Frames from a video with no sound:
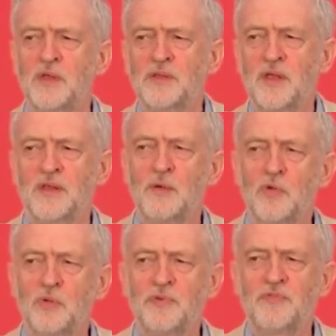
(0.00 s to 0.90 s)
that they
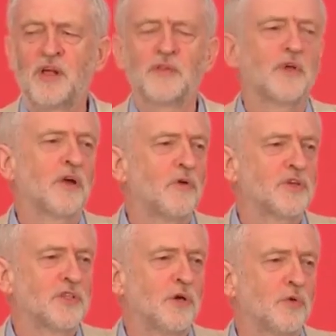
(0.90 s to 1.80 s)
will be felt
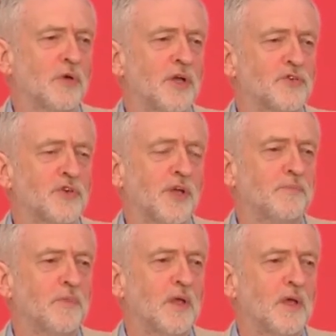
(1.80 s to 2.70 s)
across the whole country.
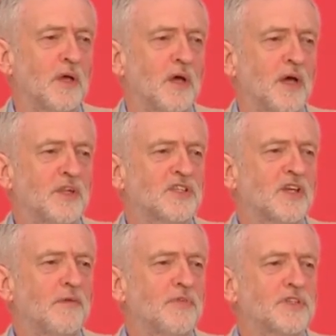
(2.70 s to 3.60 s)
And this
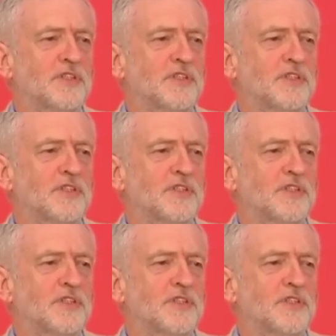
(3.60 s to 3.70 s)
government has